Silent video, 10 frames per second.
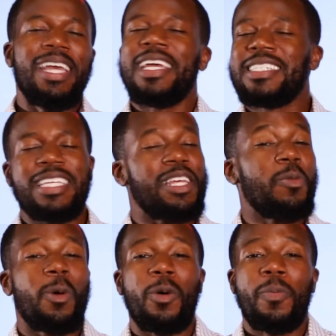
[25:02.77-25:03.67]
He says
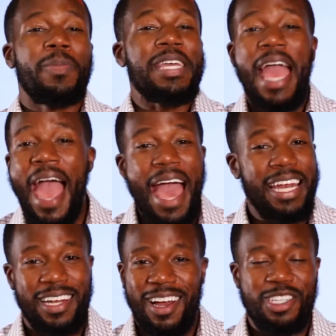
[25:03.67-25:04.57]
it will be
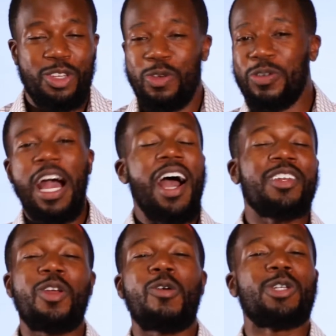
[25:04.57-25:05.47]
added unto you.
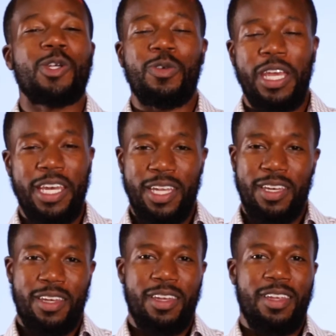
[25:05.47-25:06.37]
God knows you need it.
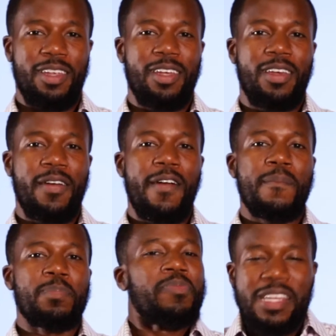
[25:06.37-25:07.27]

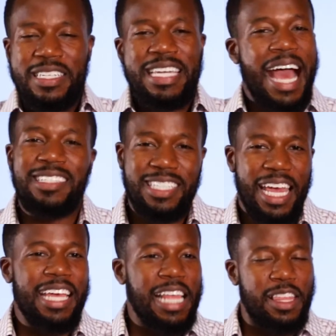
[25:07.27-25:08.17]
It's not
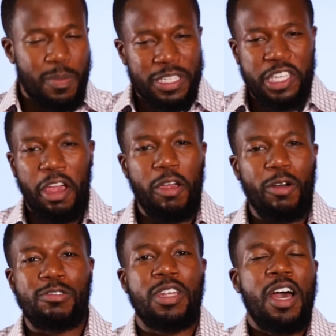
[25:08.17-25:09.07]
saying that the
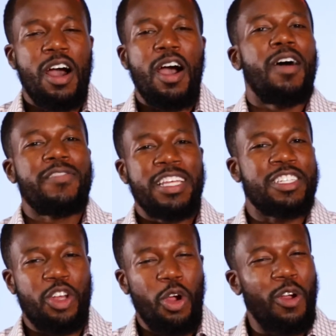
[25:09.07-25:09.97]
materials of
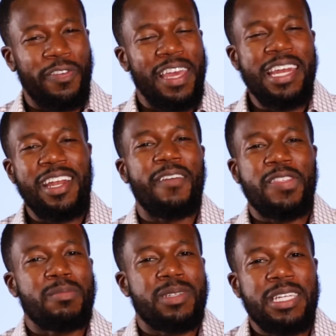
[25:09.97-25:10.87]
this earth in and
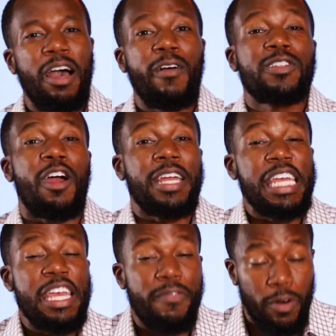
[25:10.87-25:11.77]
of themselves are
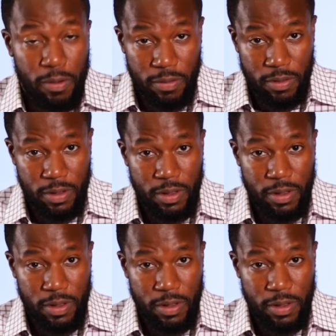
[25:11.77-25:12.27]
evil,